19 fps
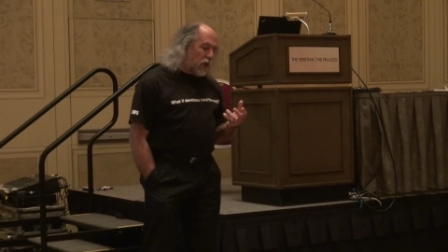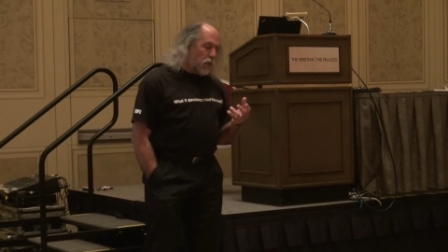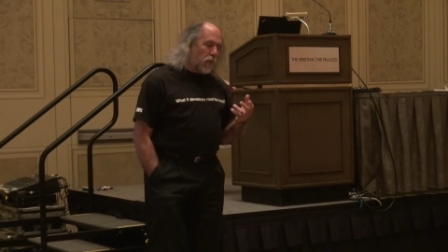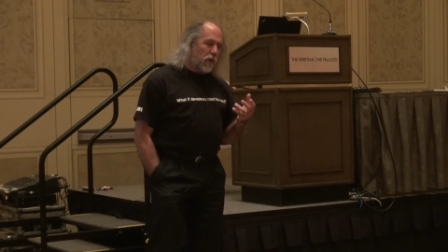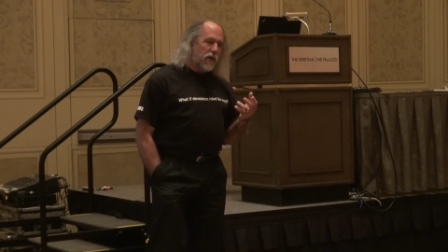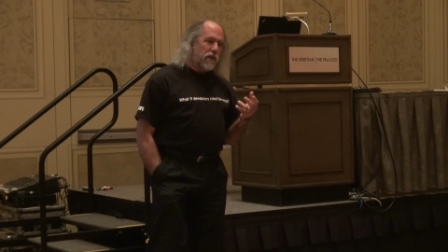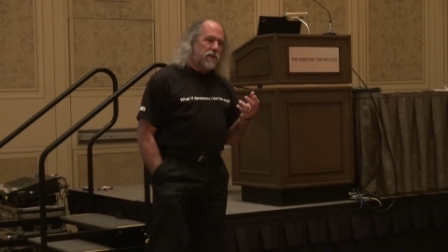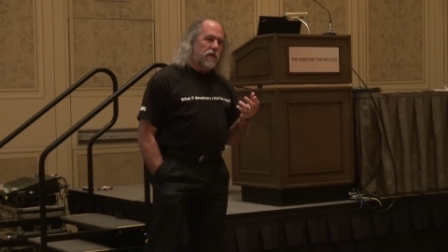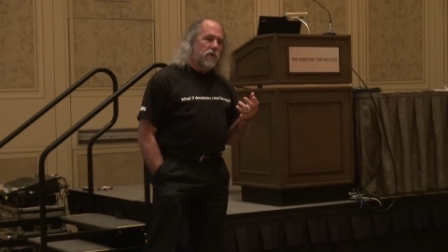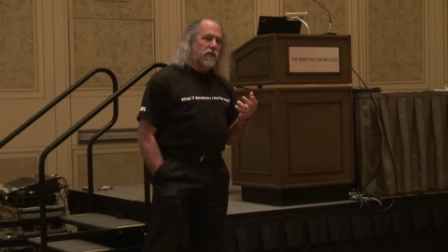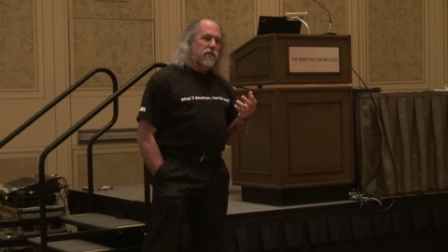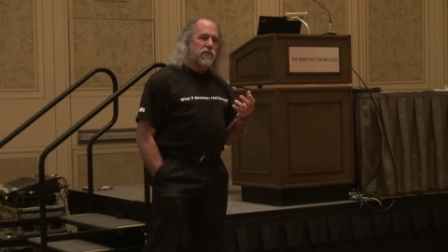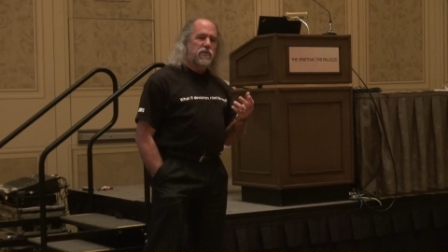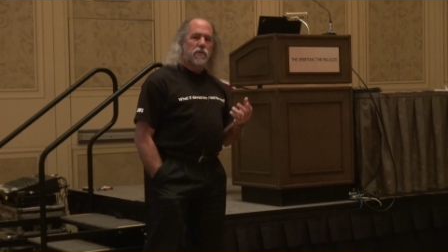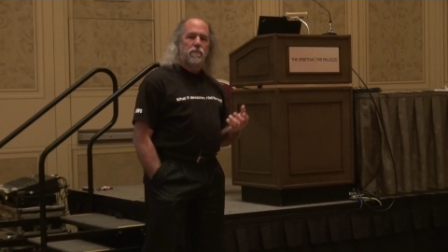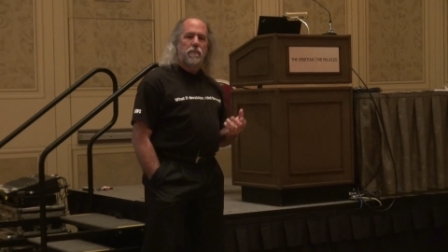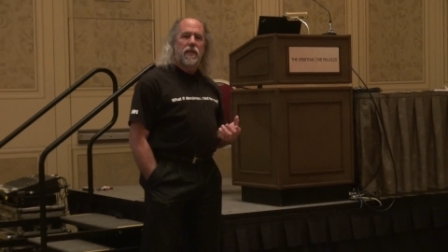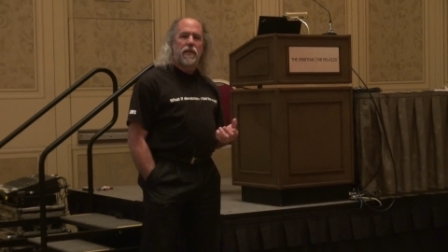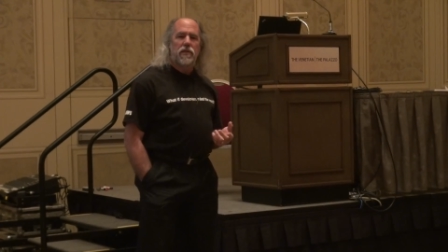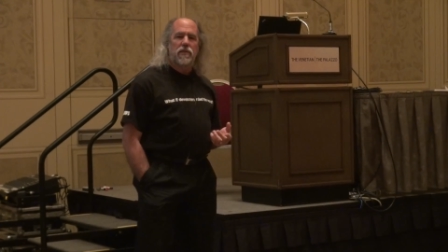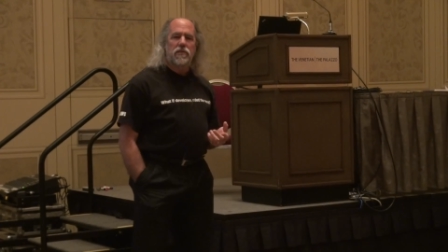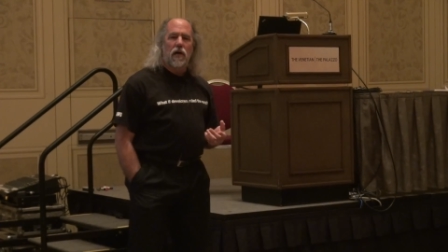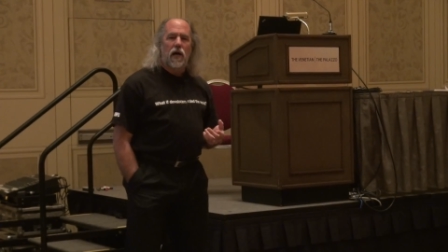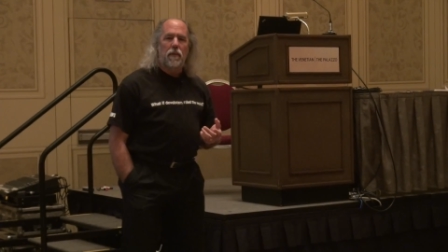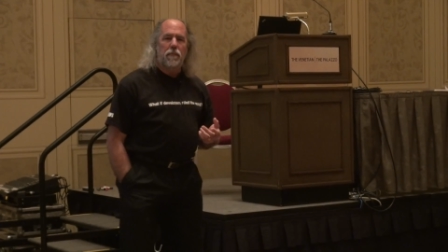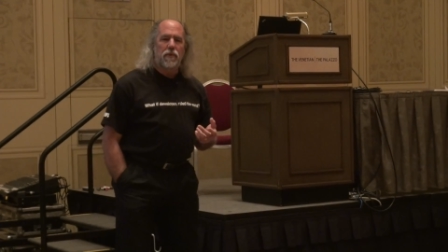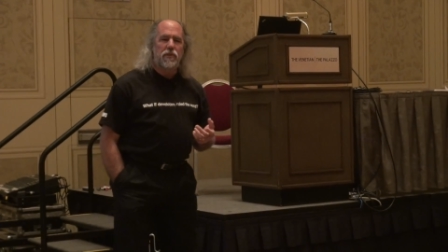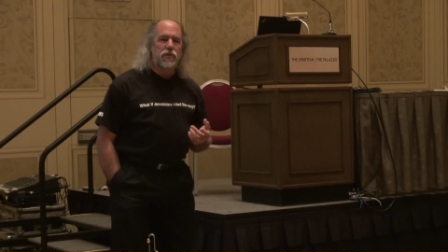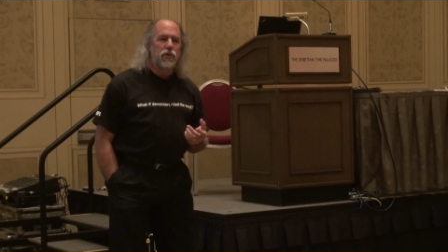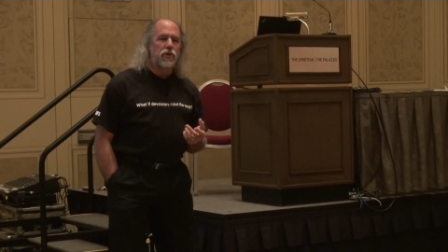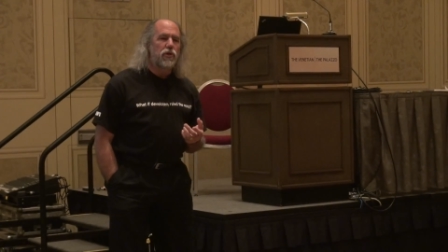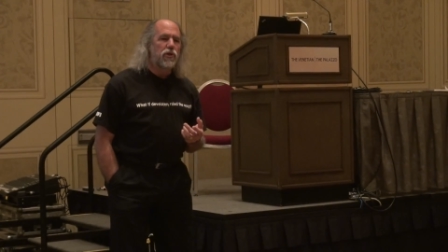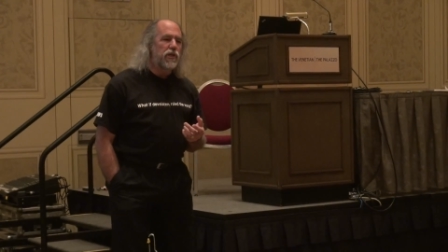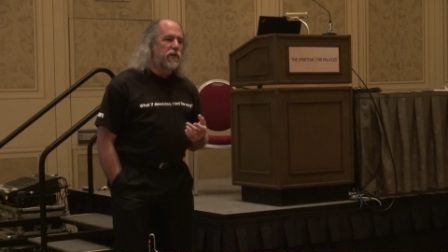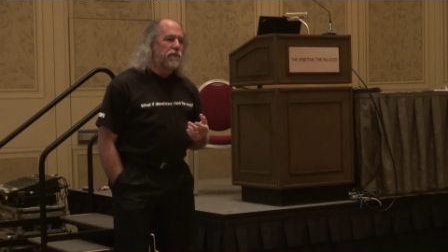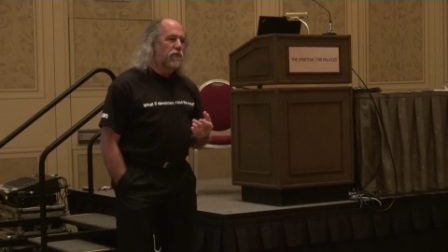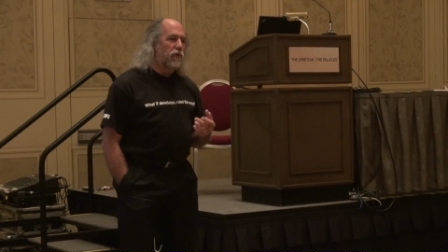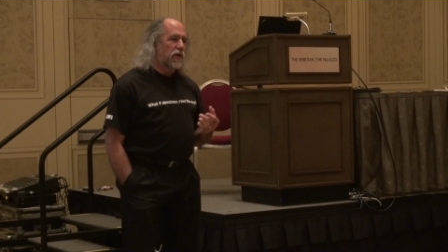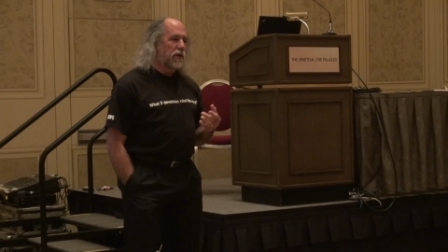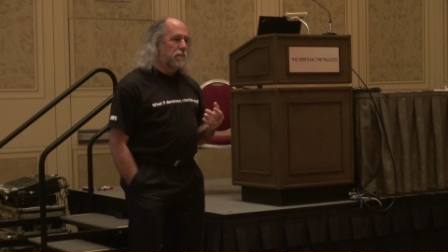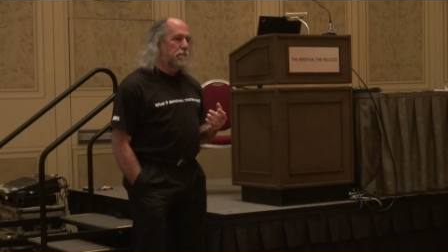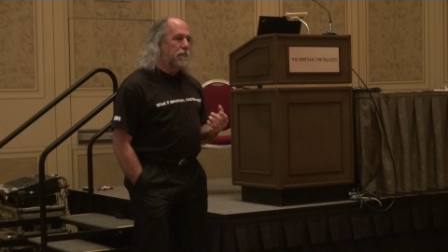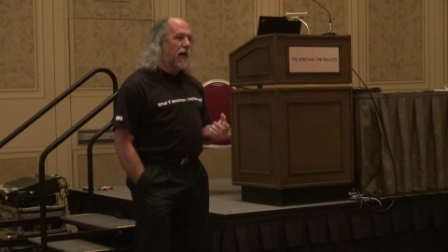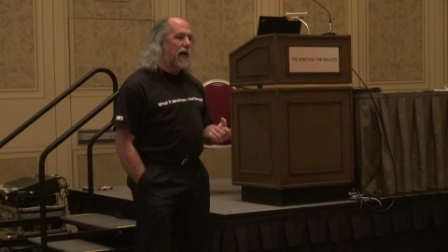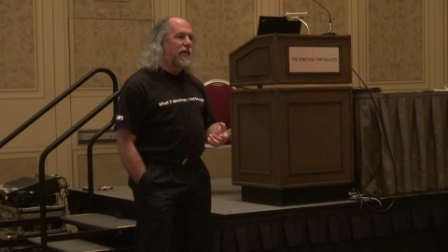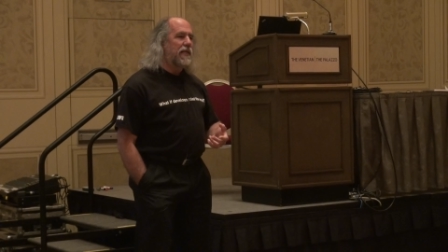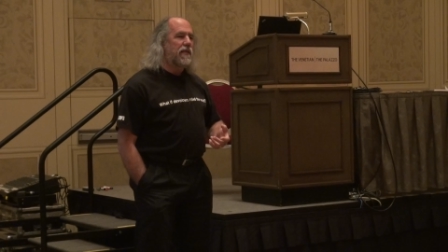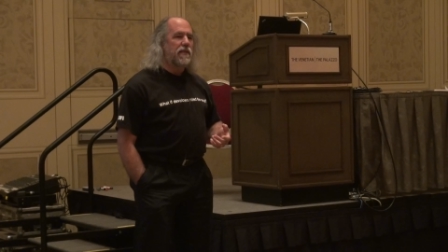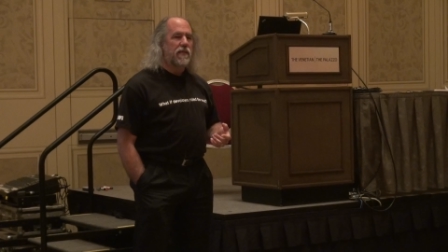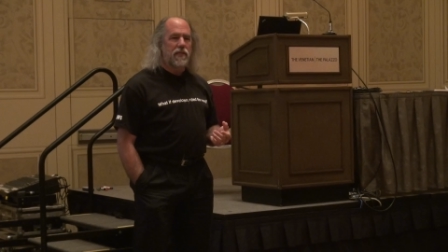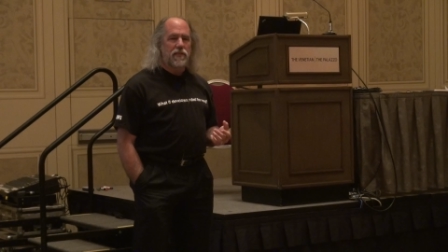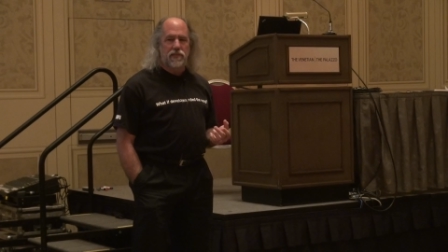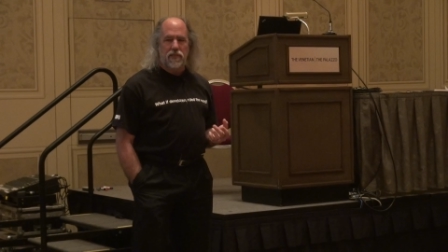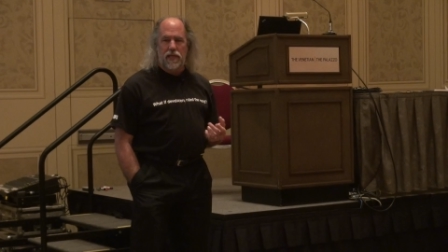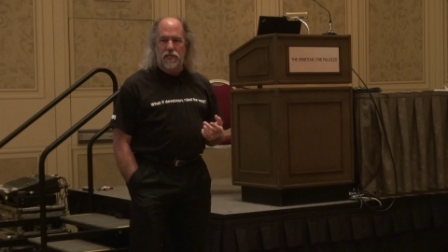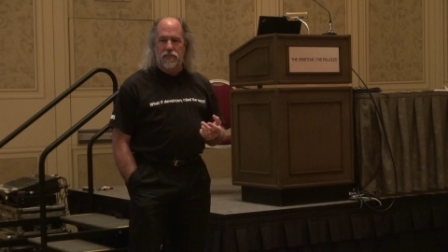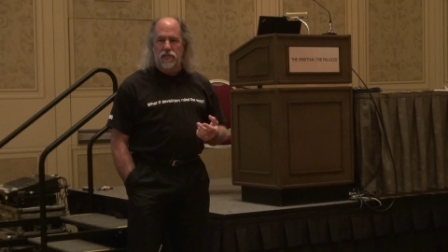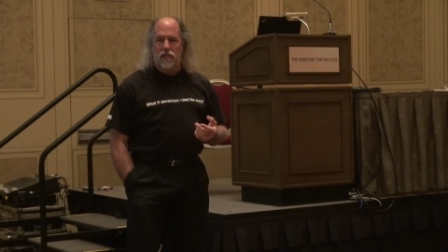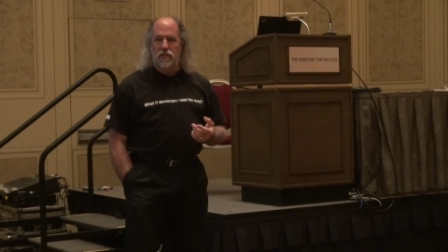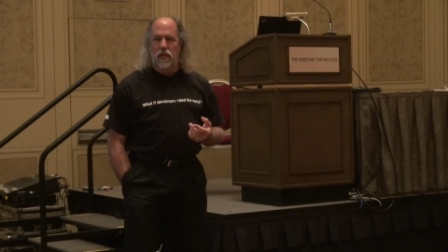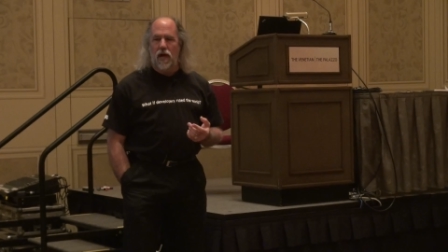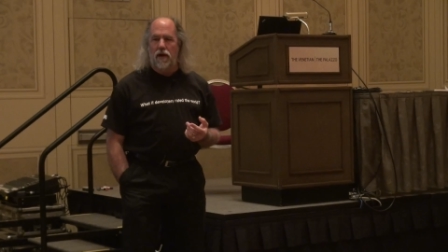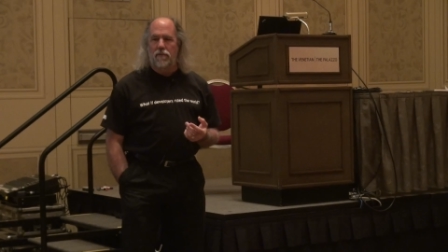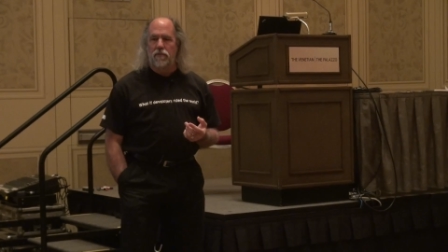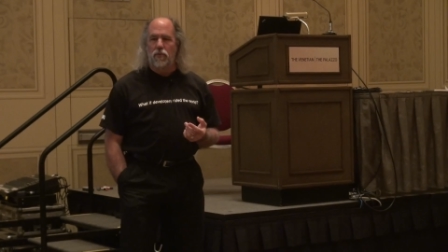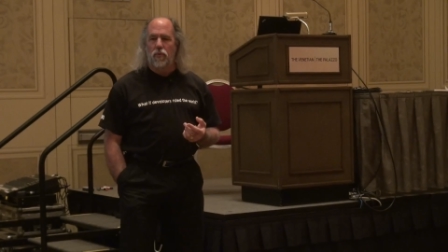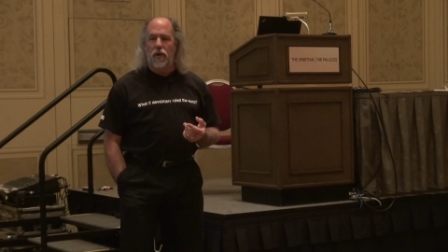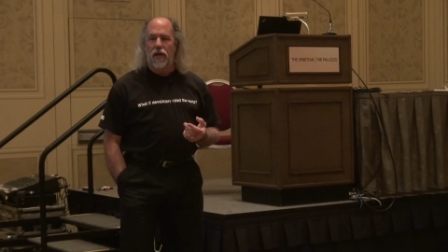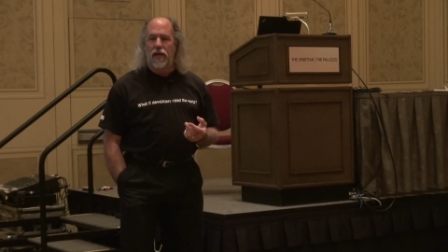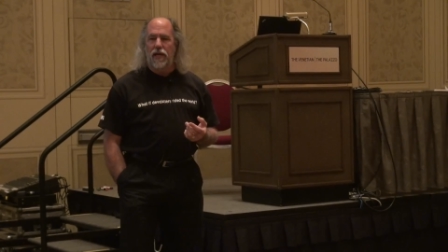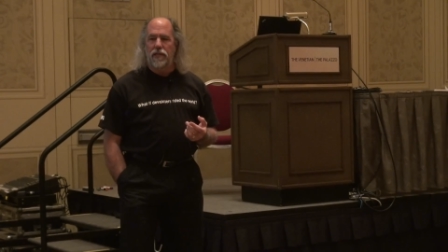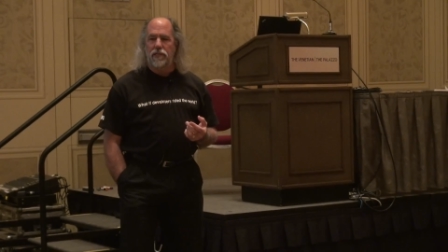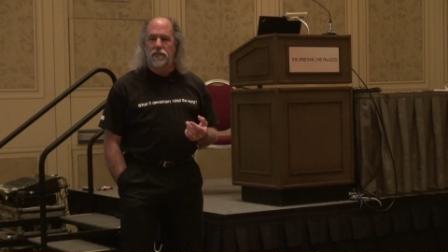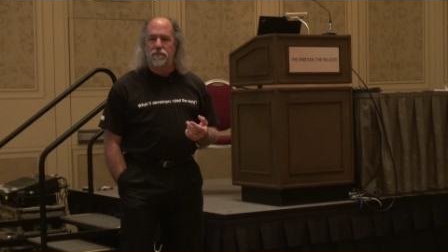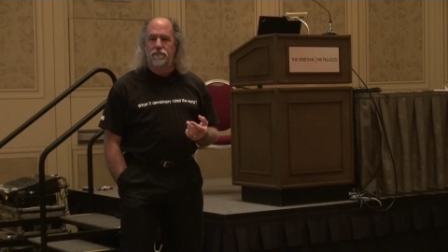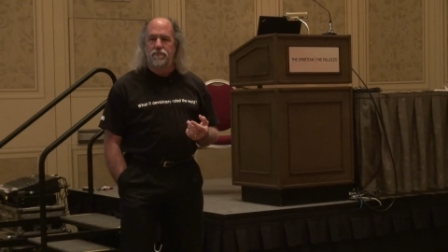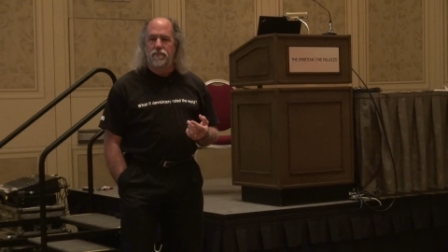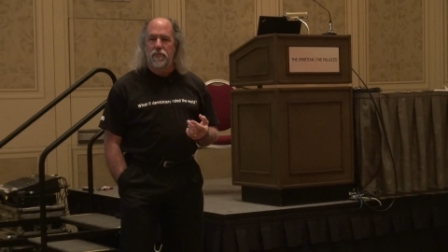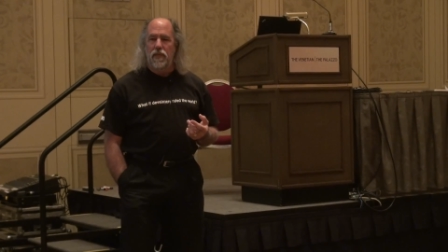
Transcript: where there is tremendous opportunity for combining these things in novel ways.